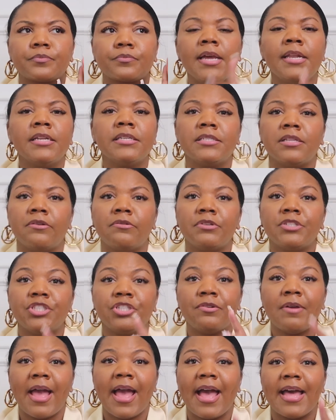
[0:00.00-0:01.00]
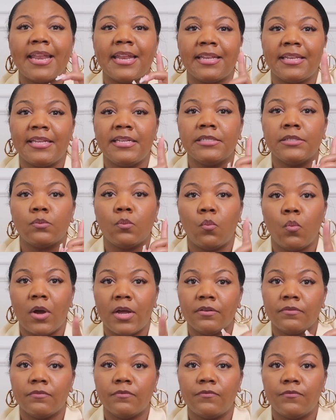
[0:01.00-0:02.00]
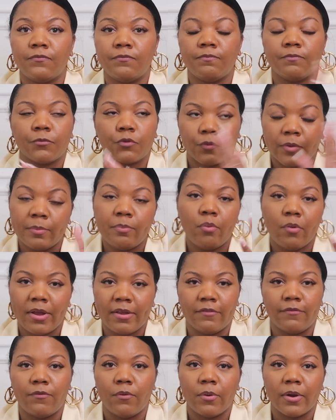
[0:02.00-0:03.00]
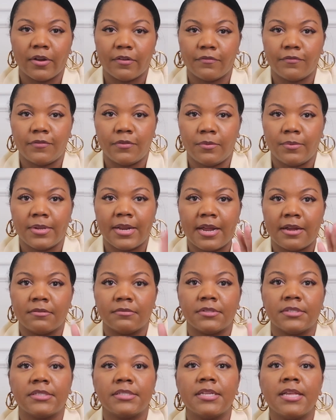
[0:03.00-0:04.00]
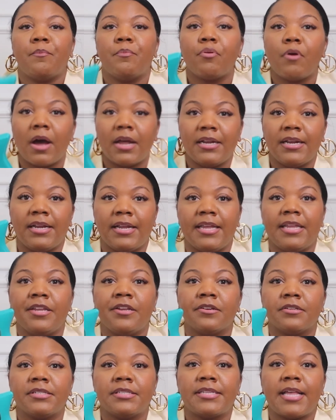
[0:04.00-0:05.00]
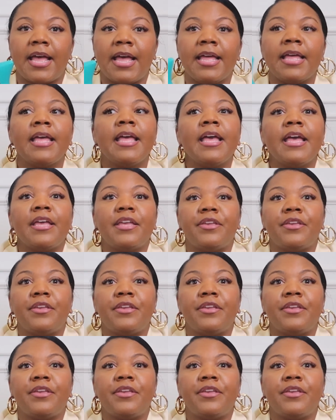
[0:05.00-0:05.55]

And as long as you had at least one 3.4 fluid ounce product in your set,